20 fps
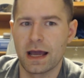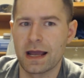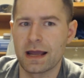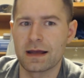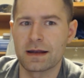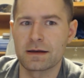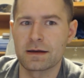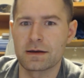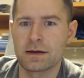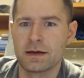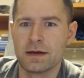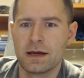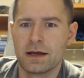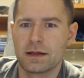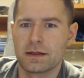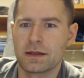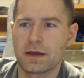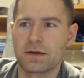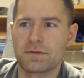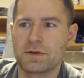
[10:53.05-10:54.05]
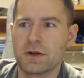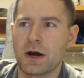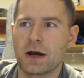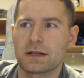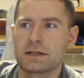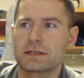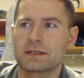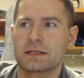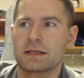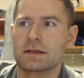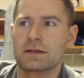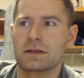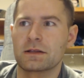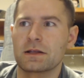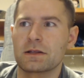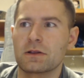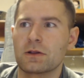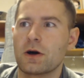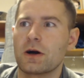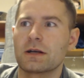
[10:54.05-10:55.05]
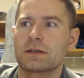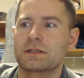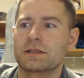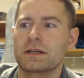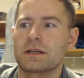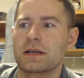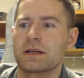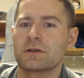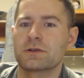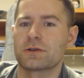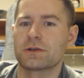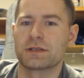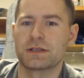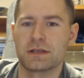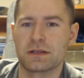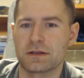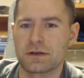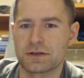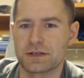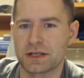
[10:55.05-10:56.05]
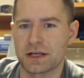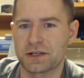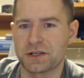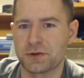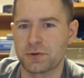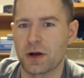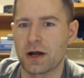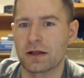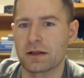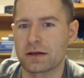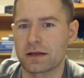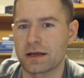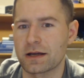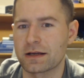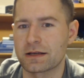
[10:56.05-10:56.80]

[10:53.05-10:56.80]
and they've not suddenly lost an interest in their sexuality.